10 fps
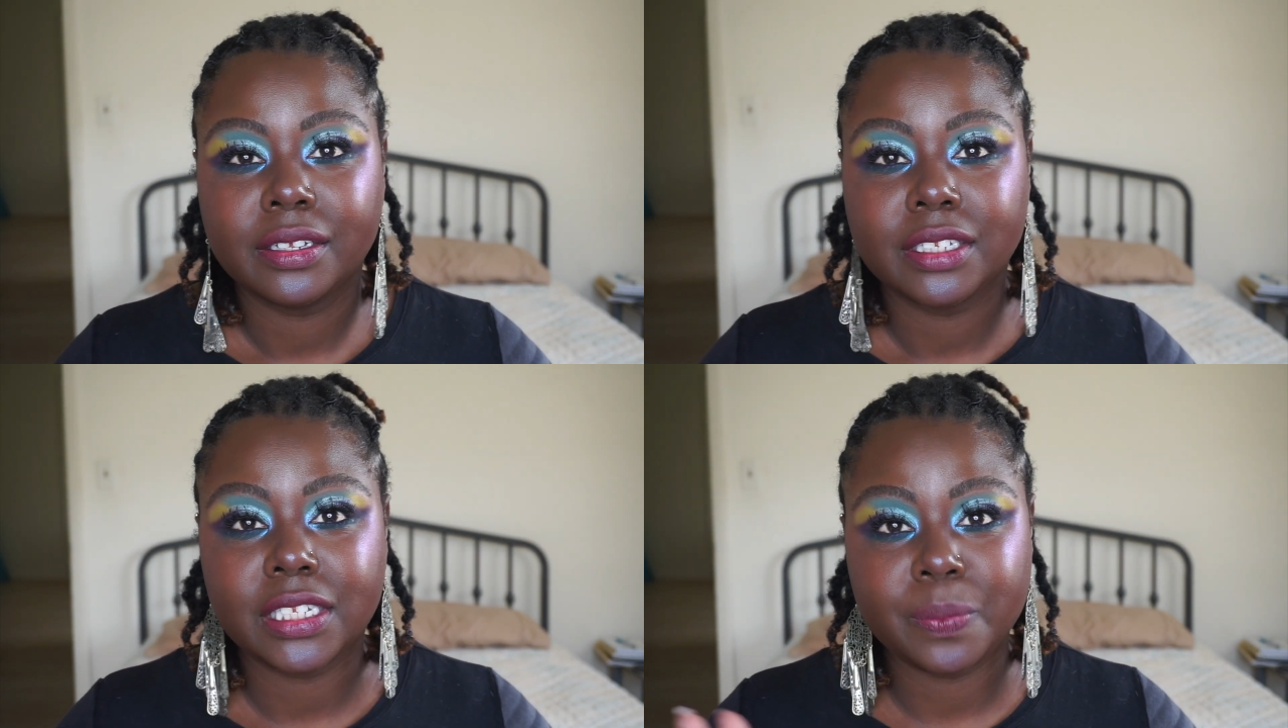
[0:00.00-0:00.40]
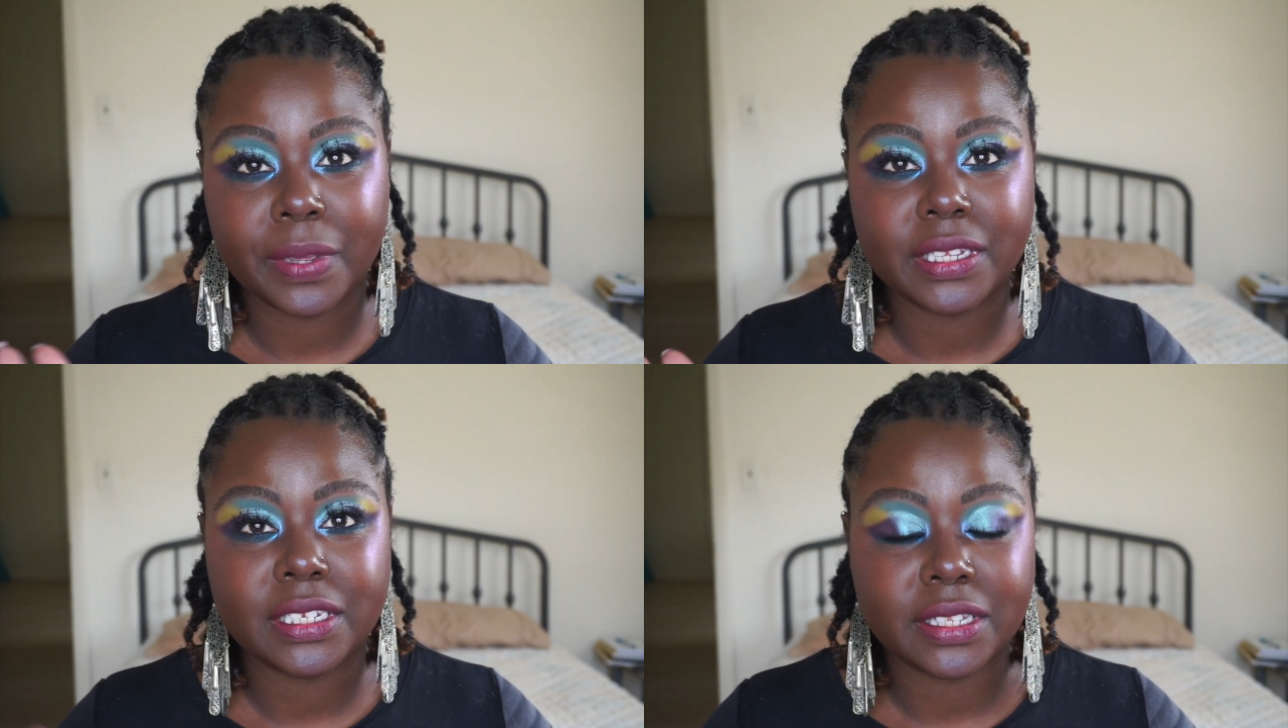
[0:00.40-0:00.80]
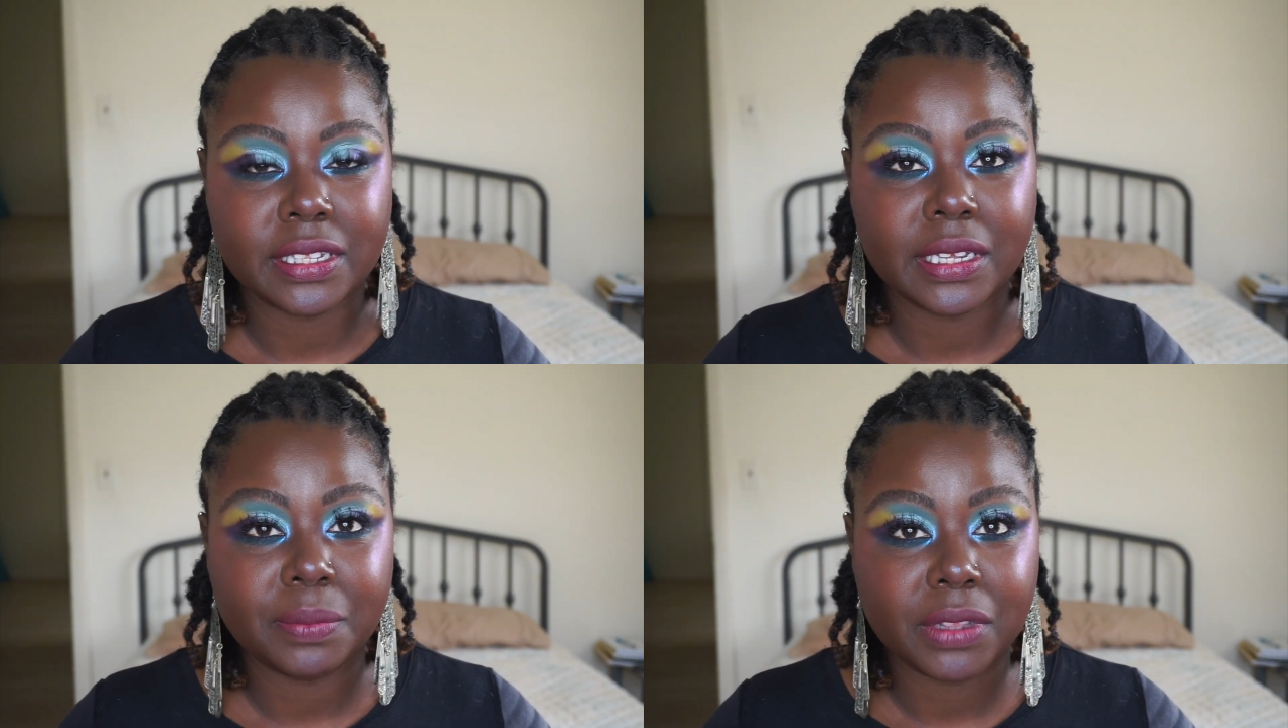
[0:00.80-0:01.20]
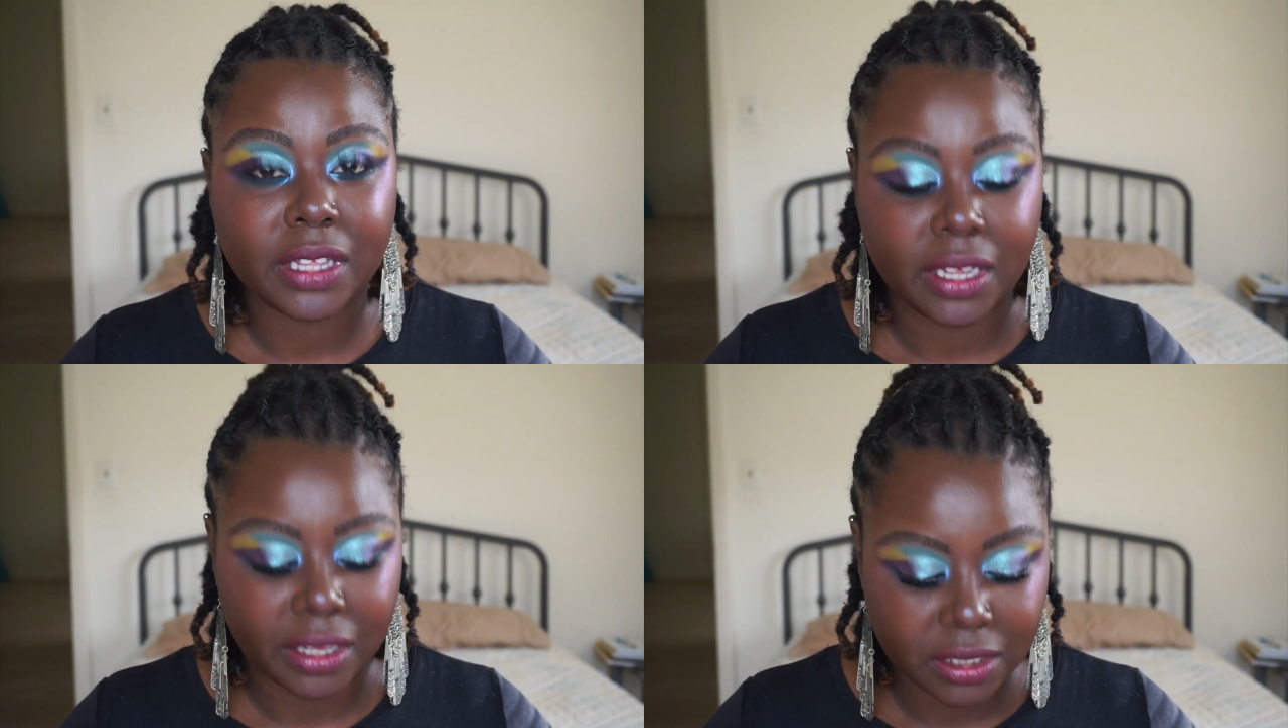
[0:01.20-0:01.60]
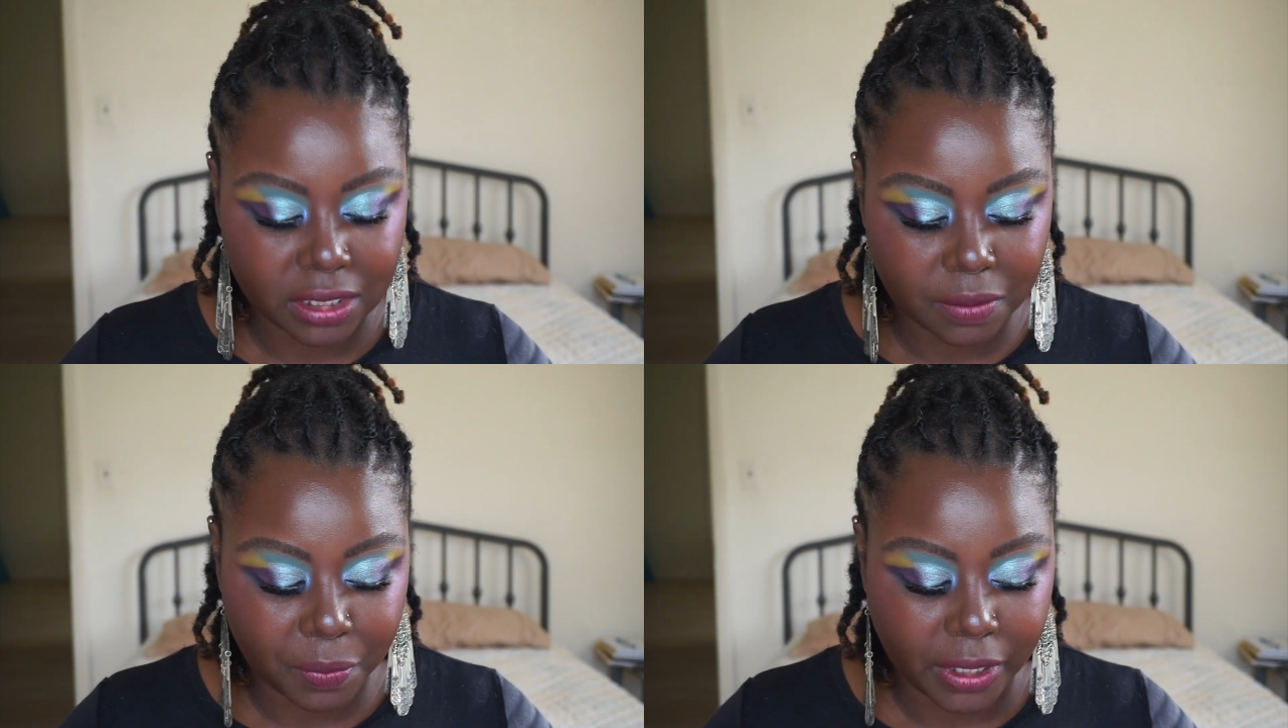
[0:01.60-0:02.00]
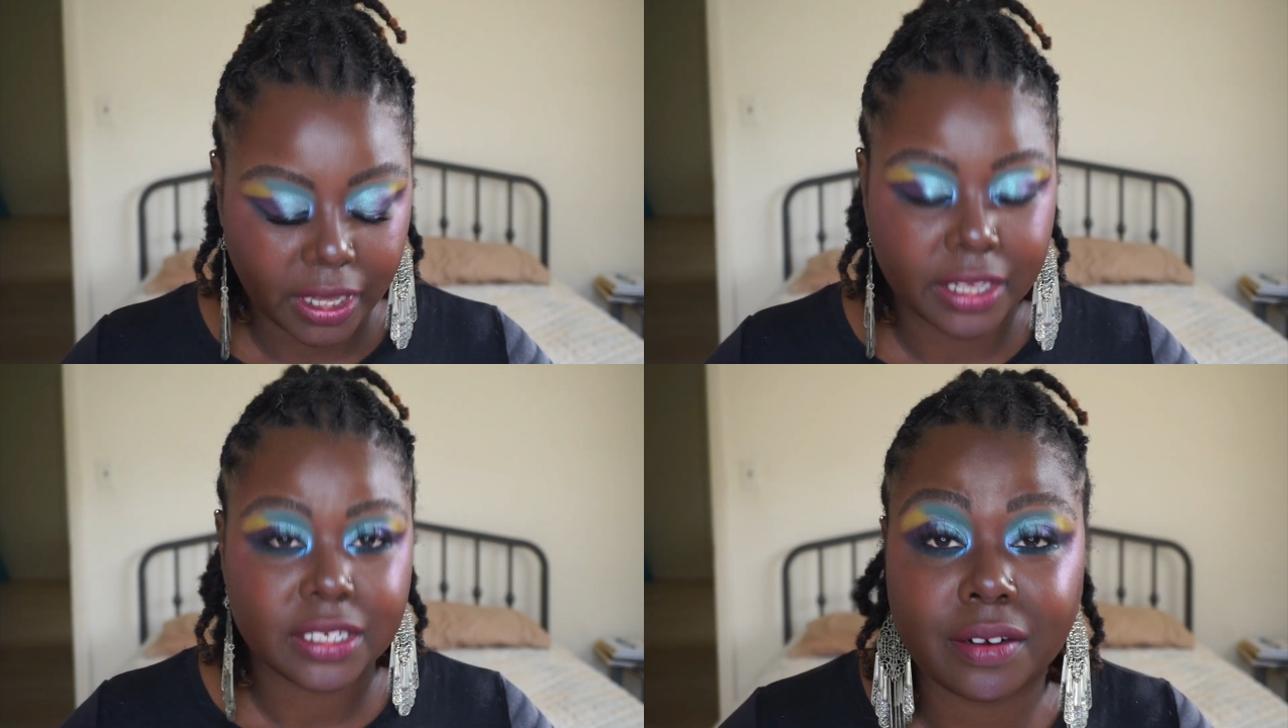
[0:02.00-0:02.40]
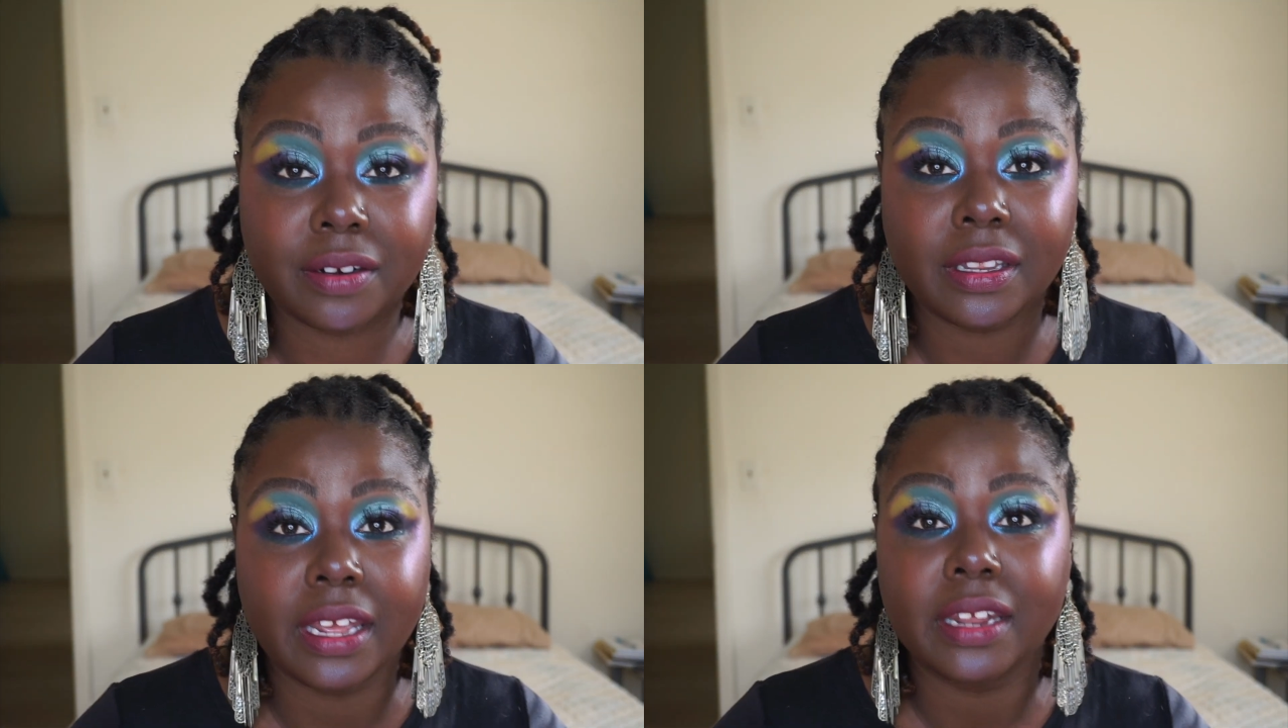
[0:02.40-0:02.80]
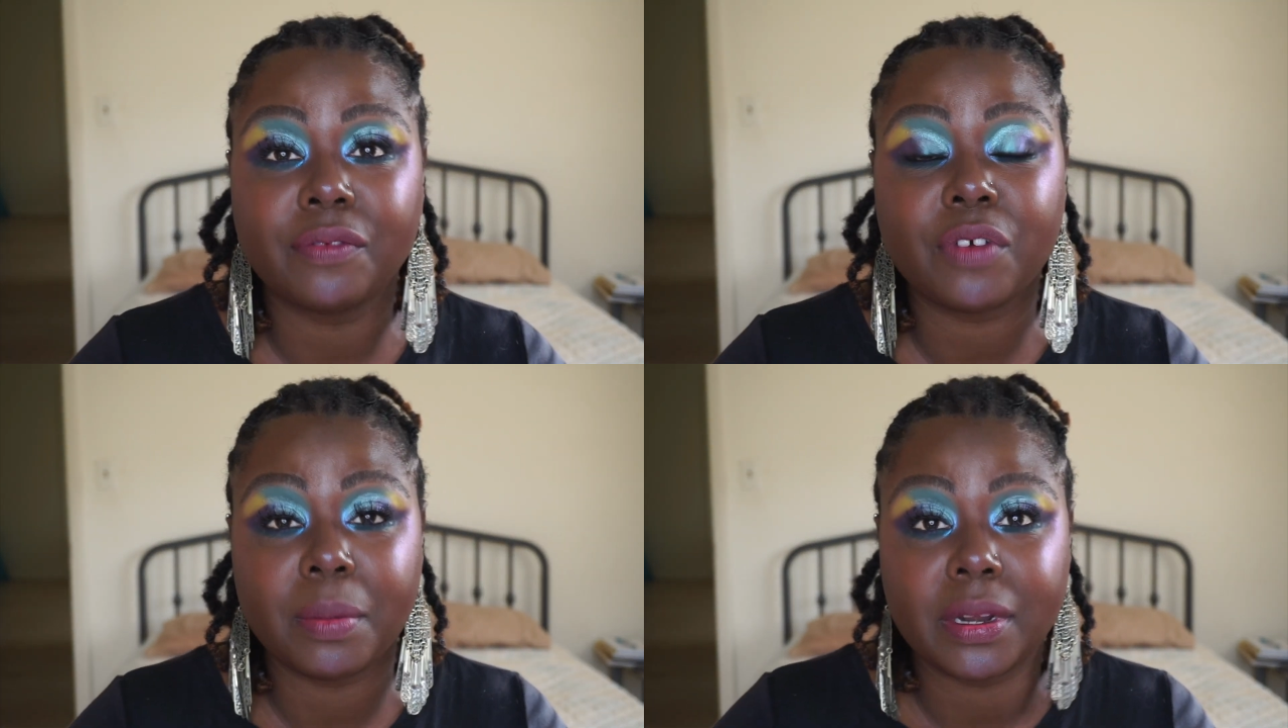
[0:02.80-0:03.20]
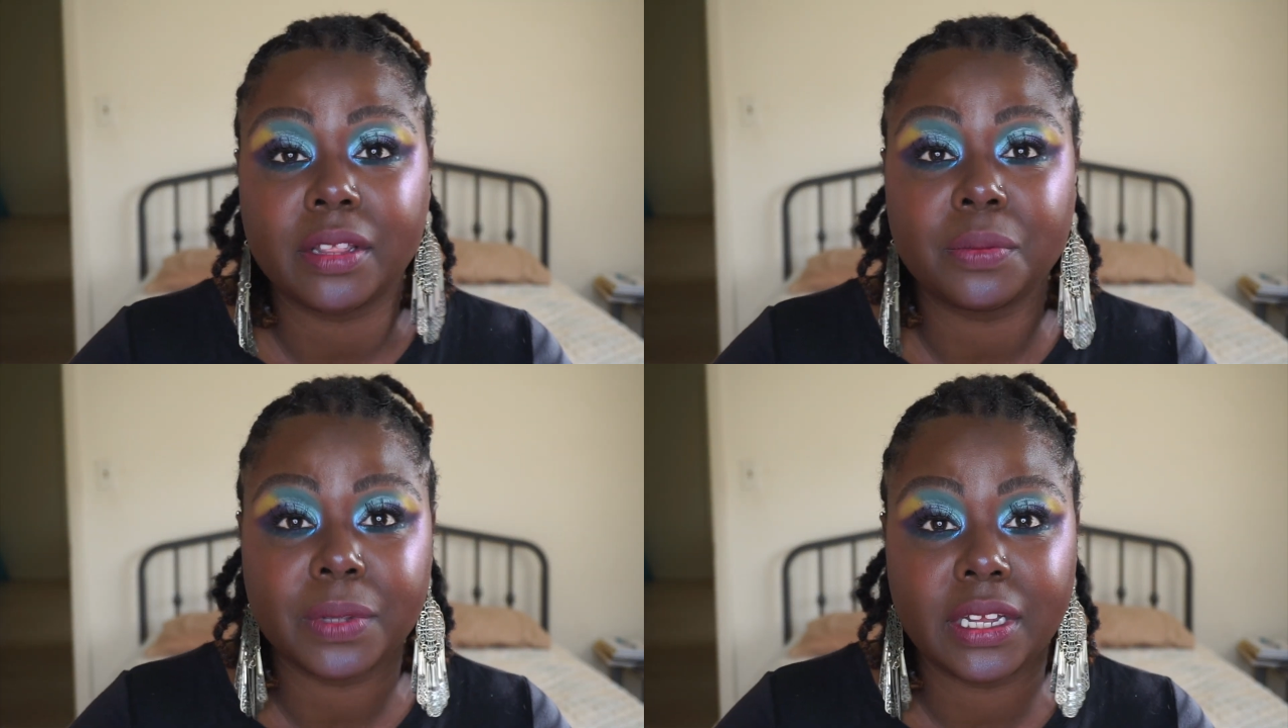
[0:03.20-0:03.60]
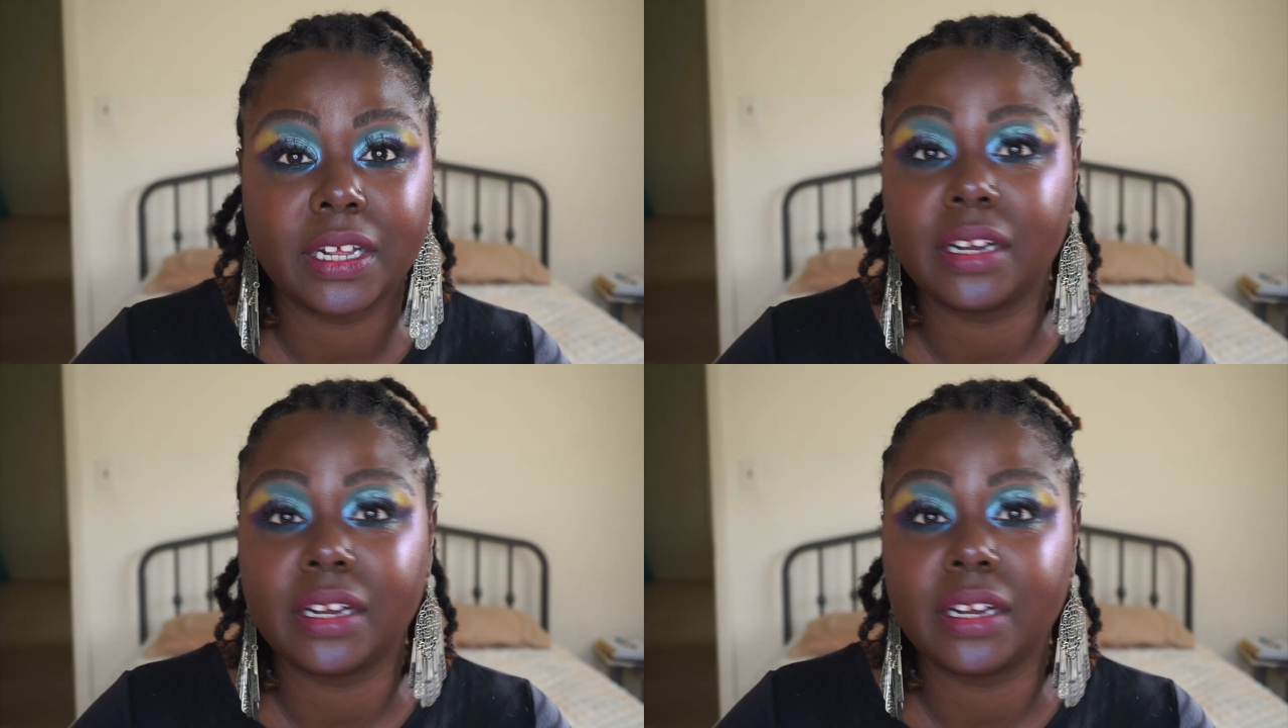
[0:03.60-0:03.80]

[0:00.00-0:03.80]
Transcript: space themed things because they're like from another planet.